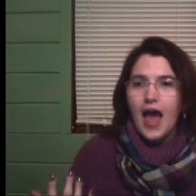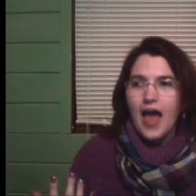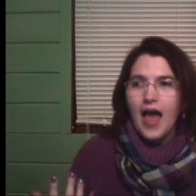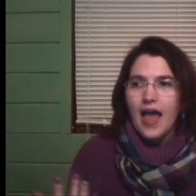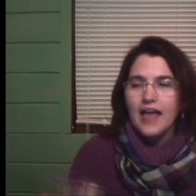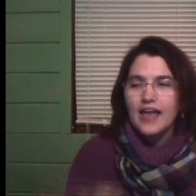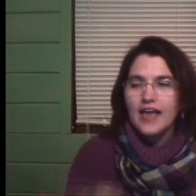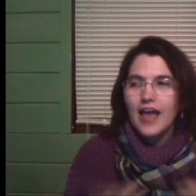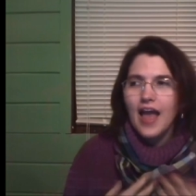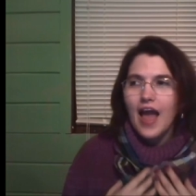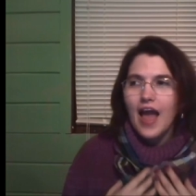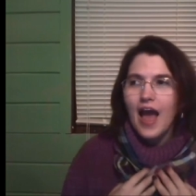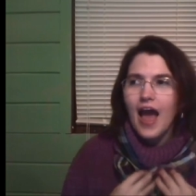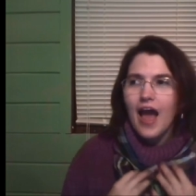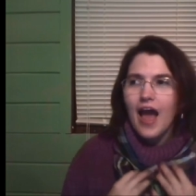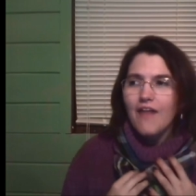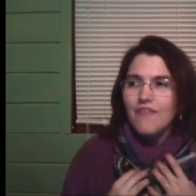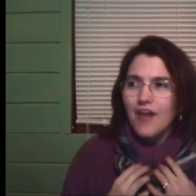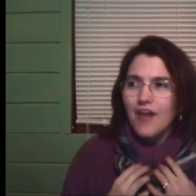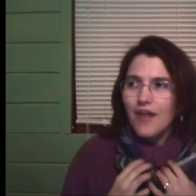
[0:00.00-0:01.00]
Like,
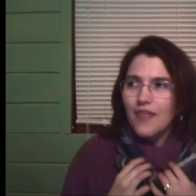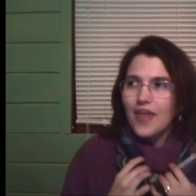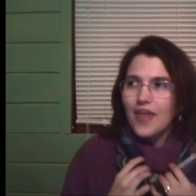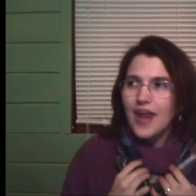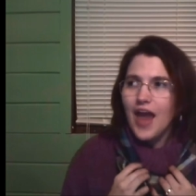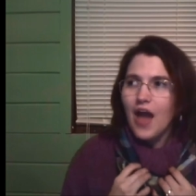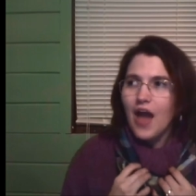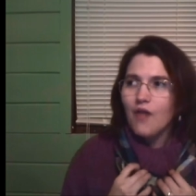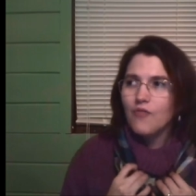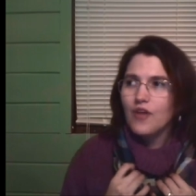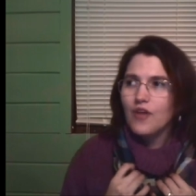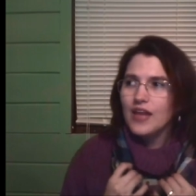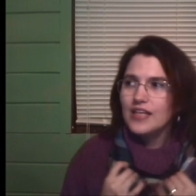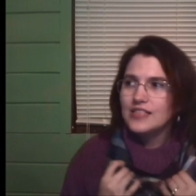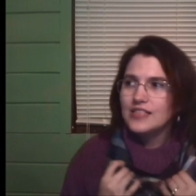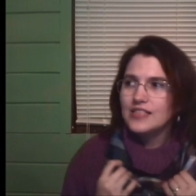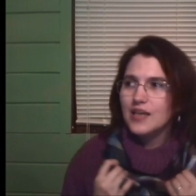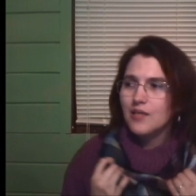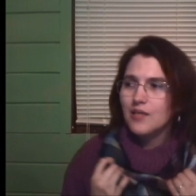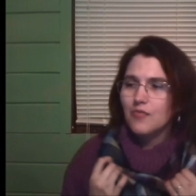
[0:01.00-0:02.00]
I found that out
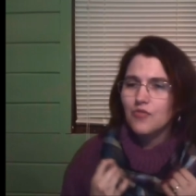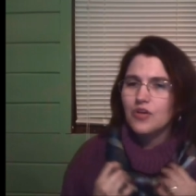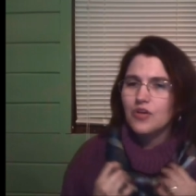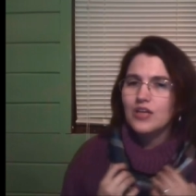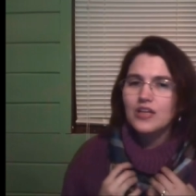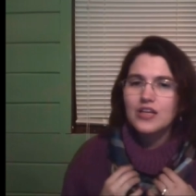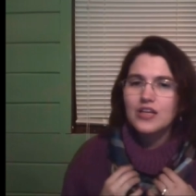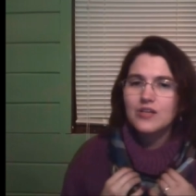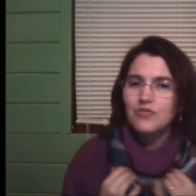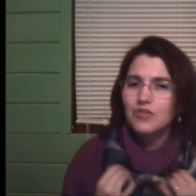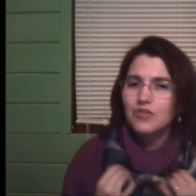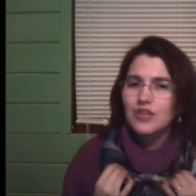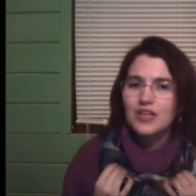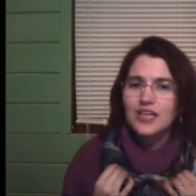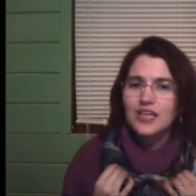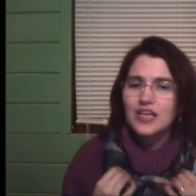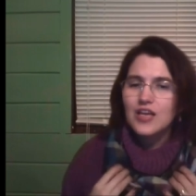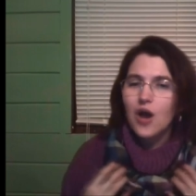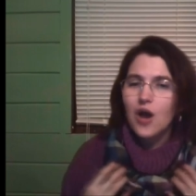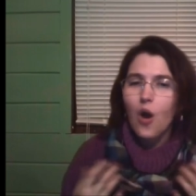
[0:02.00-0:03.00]
reading some really,
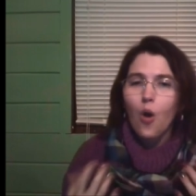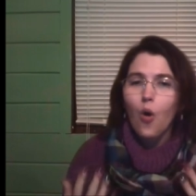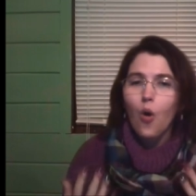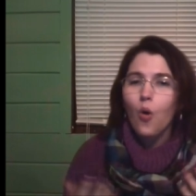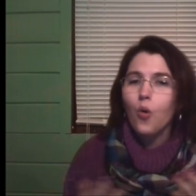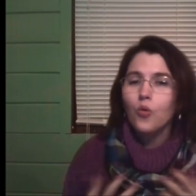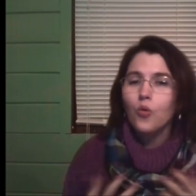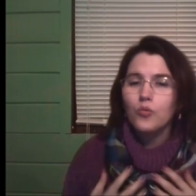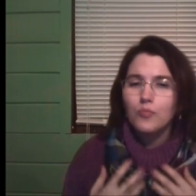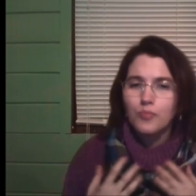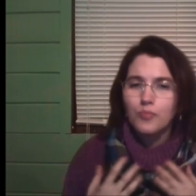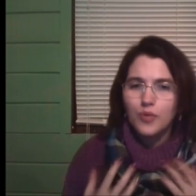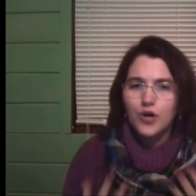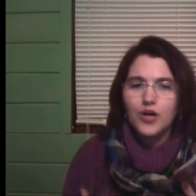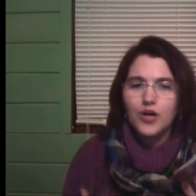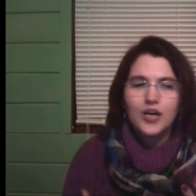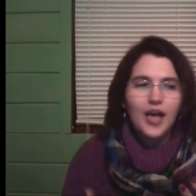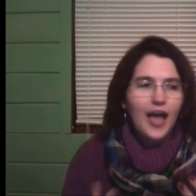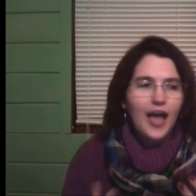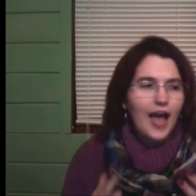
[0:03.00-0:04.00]
really old
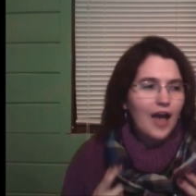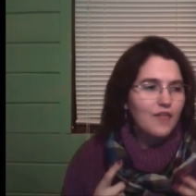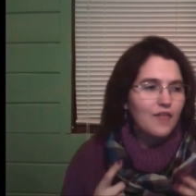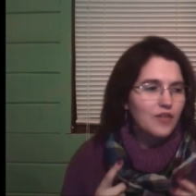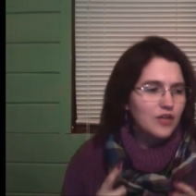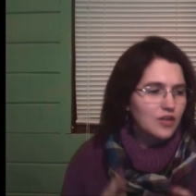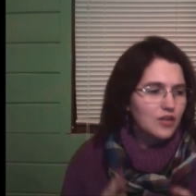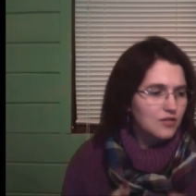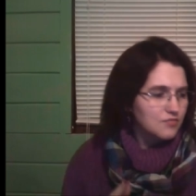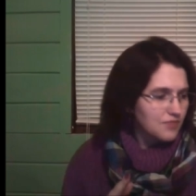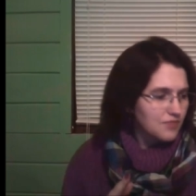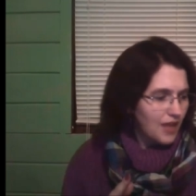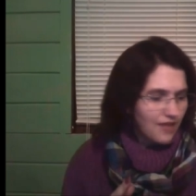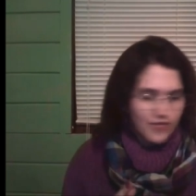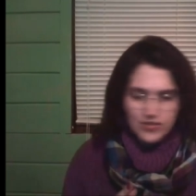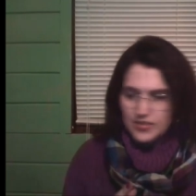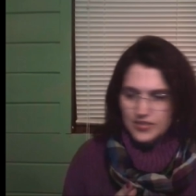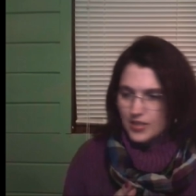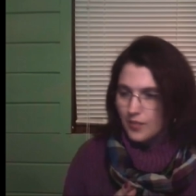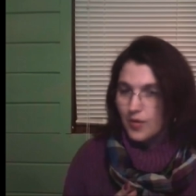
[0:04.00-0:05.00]
book. I have a
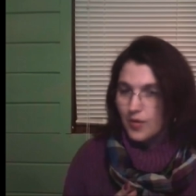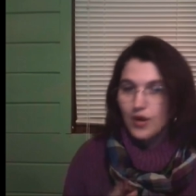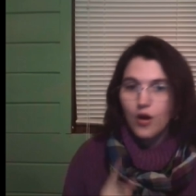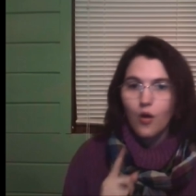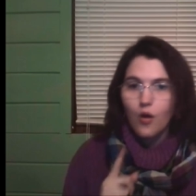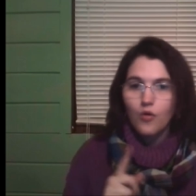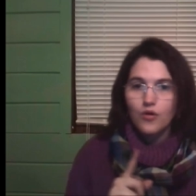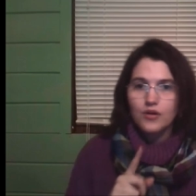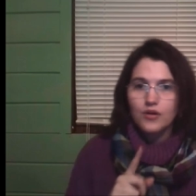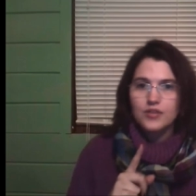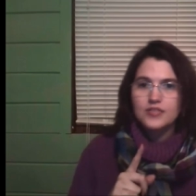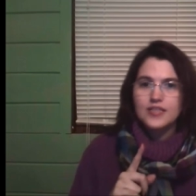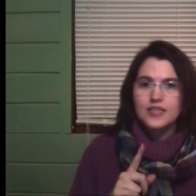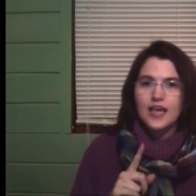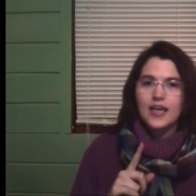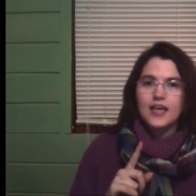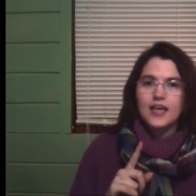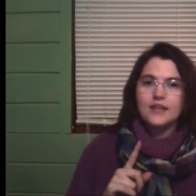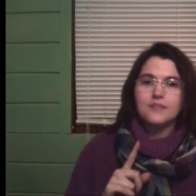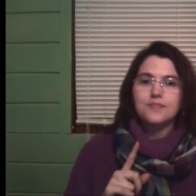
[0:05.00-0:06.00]
have it somewhere. Hold on a
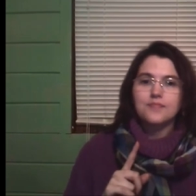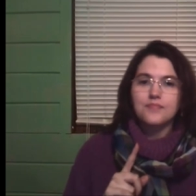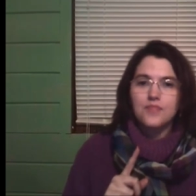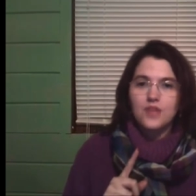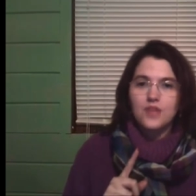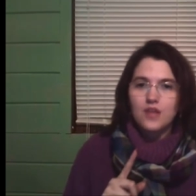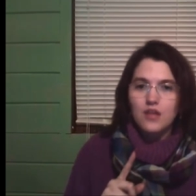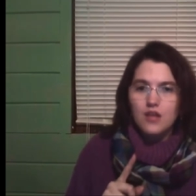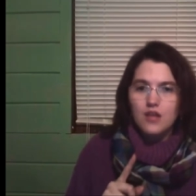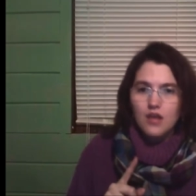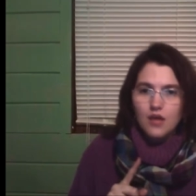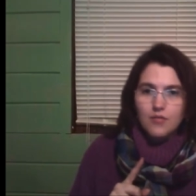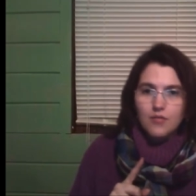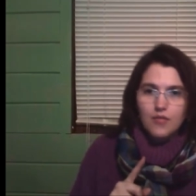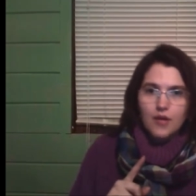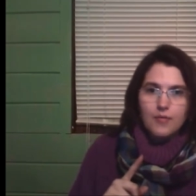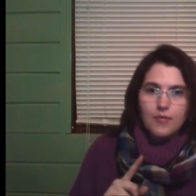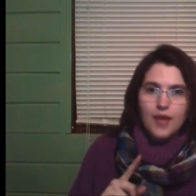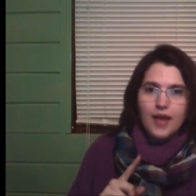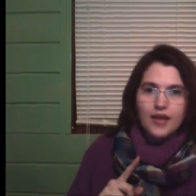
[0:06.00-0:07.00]
second. Right